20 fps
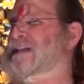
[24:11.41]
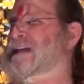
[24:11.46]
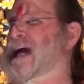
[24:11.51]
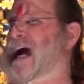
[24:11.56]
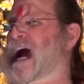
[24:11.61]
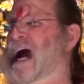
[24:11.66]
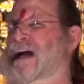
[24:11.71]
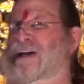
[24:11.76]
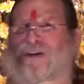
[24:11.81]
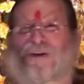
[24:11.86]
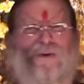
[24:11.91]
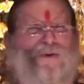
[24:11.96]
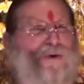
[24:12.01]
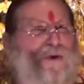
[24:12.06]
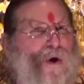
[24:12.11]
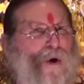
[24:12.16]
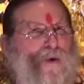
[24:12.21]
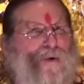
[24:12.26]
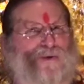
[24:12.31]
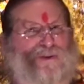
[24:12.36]
God, you
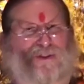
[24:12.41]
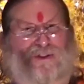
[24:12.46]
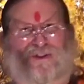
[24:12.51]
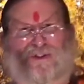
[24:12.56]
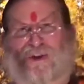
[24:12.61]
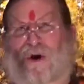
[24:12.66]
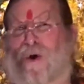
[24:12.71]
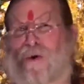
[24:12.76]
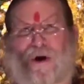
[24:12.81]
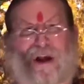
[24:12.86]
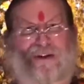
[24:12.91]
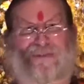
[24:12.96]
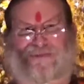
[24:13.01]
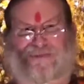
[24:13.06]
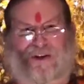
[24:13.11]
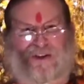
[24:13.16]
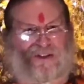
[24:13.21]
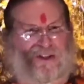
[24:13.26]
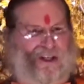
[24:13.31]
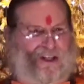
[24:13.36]
go so
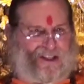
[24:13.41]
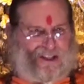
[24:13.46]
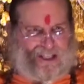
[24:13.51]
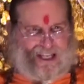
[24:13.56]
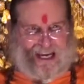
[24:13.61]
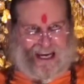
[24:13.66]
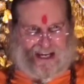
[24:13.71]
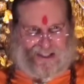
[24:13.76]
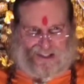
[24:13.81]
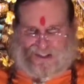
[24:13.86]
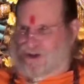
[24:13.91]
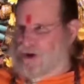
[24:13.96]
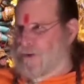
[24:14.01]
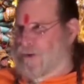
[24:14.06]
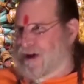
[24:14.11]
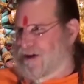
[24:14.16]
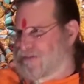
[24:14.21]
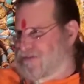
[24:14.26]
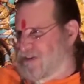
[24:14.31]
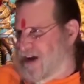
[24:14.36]
efficiently and so
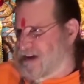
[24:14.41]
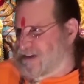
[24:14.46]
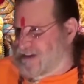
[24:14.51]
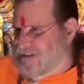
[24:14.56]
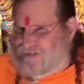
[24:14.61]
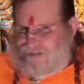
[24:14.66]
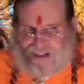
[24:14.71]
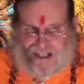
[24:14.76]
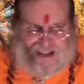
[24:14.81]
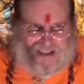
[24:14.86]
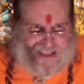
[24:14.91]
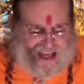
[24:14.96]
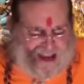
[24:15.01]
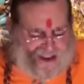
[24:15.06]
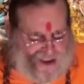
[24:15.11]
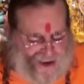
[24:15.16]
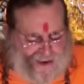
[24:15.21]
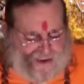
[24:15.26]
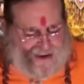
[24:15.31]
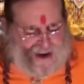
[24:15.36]
effectively
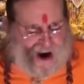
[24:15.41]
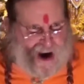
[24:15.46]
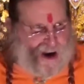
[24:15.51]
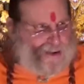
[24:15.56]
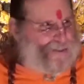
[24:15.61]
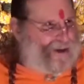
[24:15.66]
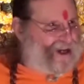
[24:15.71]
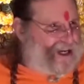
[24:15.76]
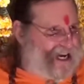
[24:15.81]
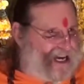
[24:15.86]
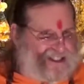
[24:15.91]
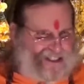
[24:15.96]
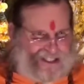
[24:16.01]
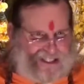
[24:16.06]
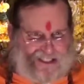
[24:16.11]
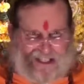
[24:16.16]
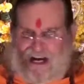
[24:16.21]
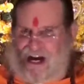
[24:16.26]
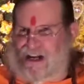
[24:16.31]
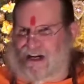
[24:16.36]
that your karma
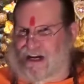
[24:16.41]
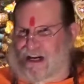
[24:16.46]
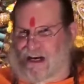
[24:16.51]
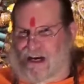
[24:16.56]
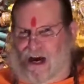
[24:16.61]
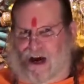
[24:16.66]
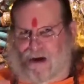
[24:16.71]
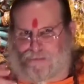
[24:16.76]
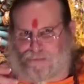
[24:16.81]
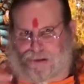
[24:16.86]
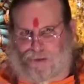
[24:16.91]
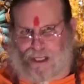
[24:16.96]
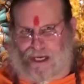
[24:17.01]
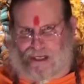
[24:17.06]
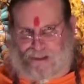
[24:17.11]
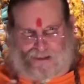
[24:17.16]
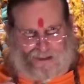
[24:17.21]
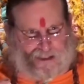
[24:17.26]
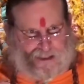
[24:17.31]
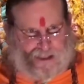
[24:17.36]
gets done in a
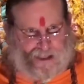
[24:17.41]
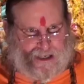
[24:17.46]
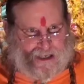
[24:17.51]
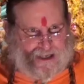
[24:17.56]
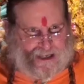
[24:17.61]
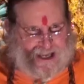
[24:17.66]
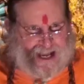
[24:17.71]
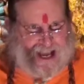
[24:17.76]
blitz.